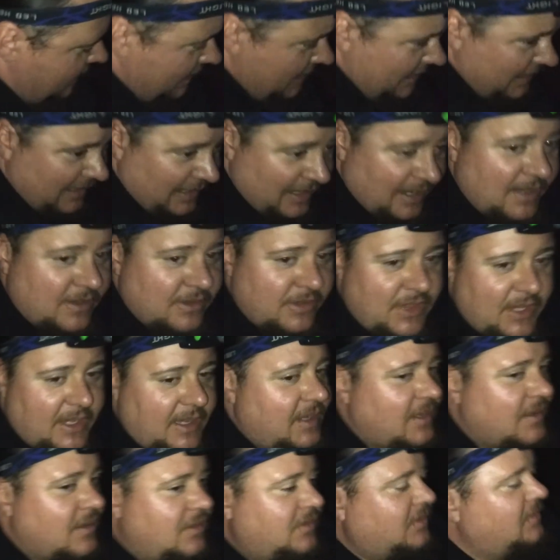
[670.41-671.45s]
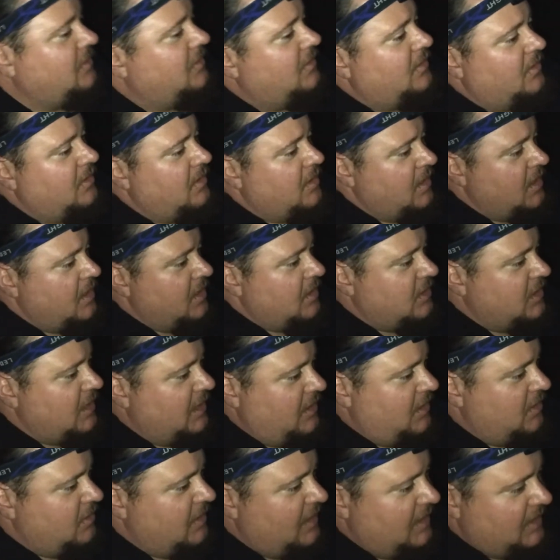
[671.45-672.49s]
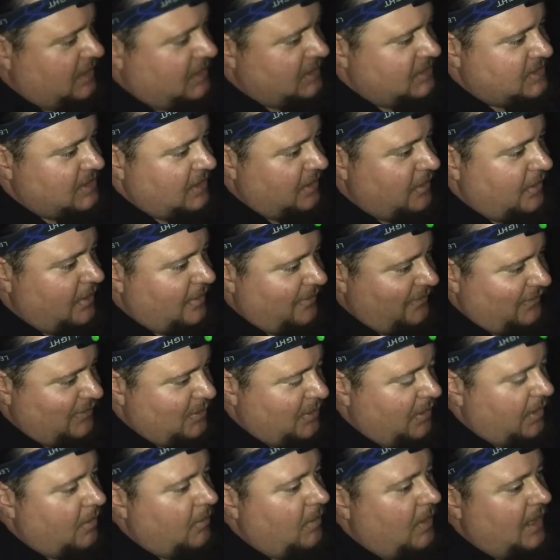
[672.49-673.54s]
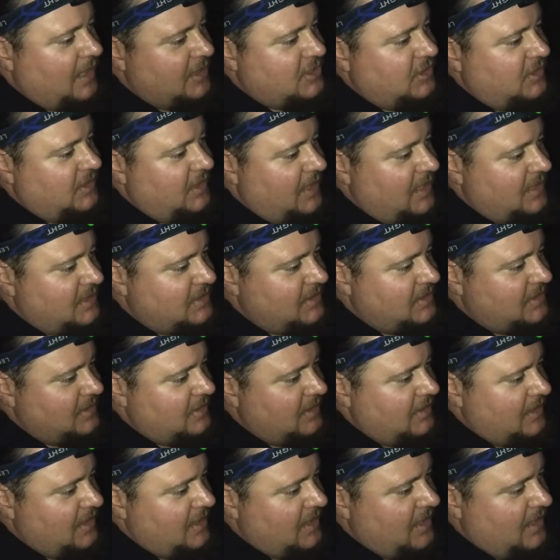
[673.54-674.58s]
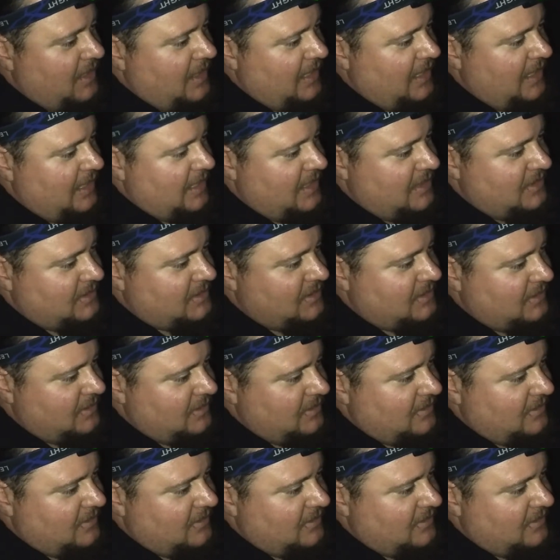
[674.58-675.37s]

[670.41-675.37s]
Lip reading: And another thing that you need to consider if you are watching this is